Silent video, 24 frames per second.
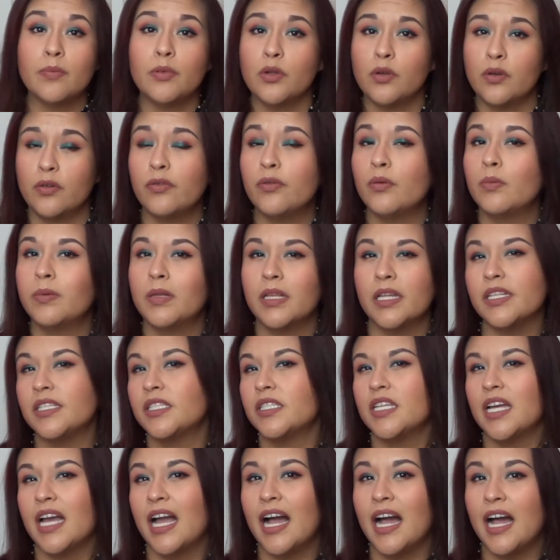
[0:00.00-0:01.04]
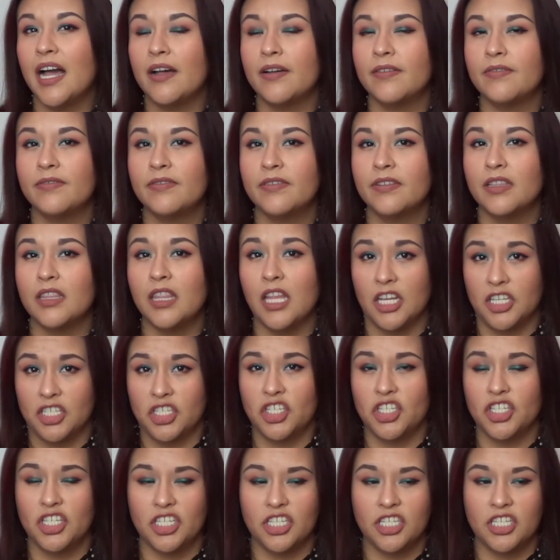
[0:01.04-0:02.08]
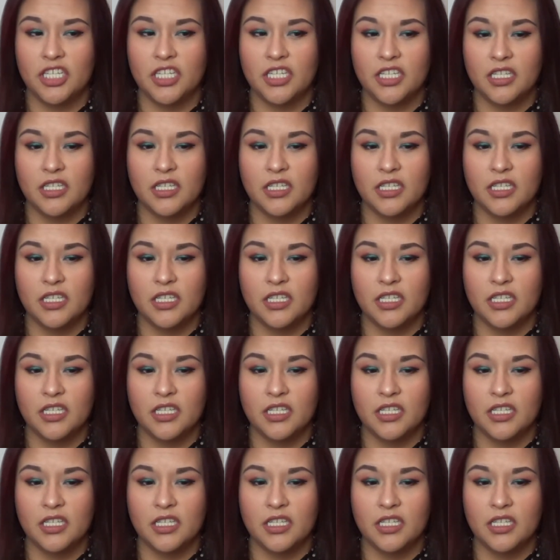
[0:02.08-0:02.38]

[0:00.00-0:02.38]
beautiful place to have lunch,